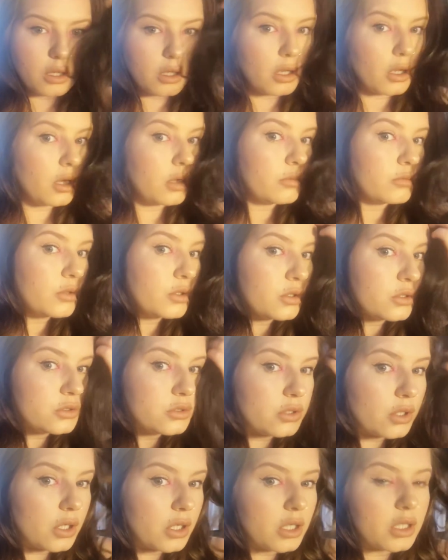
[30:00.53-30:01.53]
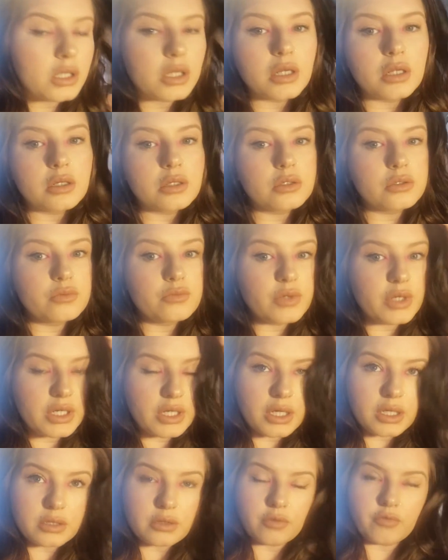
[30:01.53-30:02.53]
And I'm gonna try and
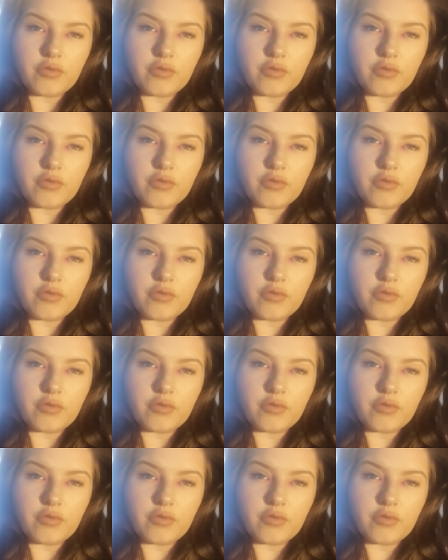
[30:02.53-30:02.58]
reenact the